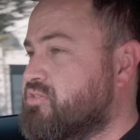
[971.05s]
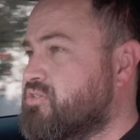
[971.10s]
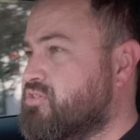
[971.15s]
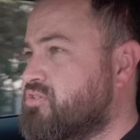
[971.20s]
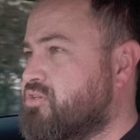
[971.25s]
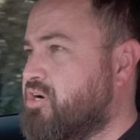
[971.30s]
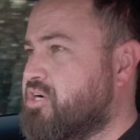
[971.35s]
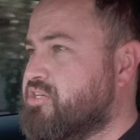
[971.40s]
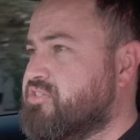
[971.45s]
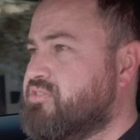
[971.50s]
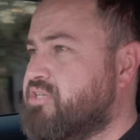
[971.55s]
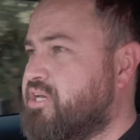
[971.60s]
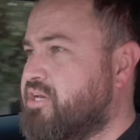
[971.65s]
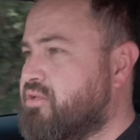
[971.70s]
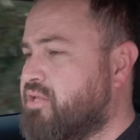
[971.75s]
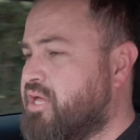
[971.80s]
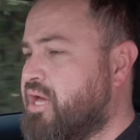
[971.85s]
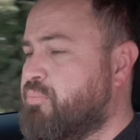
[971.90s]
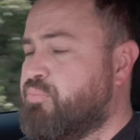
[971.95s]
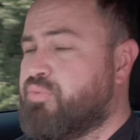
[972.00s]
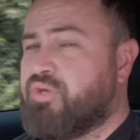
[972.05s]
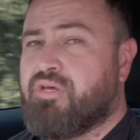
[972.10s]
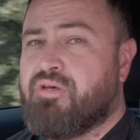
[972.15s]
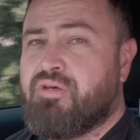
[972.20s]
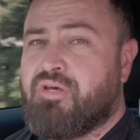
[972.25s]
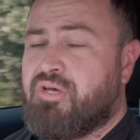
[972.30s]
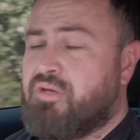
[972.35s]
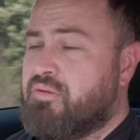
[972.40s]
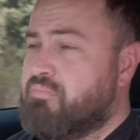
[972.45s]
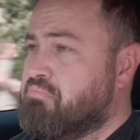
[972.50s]
This car's tail happy
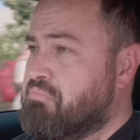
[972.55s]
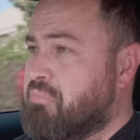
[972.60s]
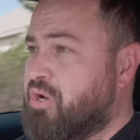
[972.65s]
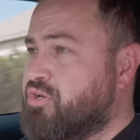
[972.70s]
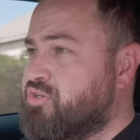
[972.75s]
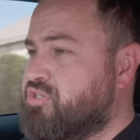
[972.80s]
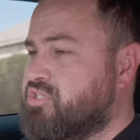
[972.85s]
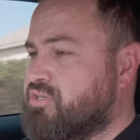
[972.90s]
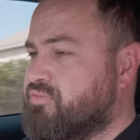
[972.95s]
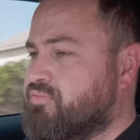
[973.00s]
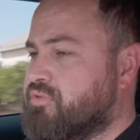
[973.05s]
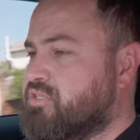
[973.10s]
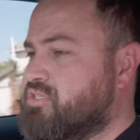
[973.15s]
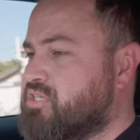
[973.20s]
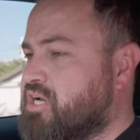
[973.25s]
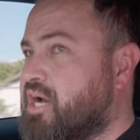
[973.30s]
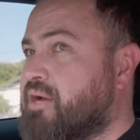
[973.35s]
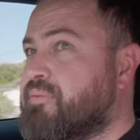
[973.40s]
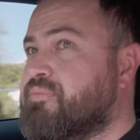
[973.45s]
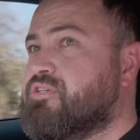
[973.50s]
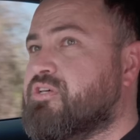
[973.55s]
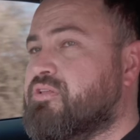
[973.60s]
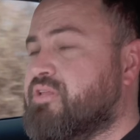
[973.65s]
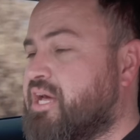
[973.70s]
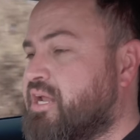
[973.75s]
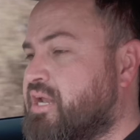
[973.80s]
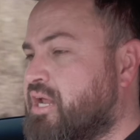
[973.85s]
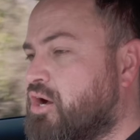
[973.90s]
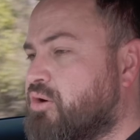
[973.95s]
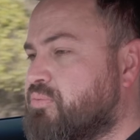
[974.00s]
most of the time, so
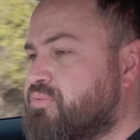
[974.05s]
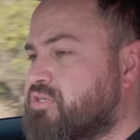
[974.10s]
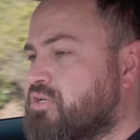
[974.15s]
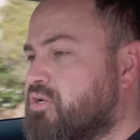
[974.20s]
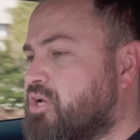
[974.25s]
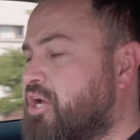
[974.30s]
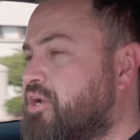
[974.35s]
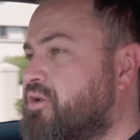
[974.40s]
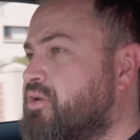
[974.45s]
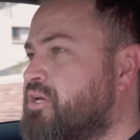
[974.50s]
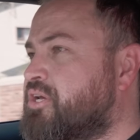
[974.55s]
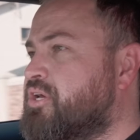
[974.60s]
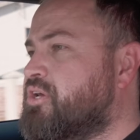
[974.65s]
that helps a lot.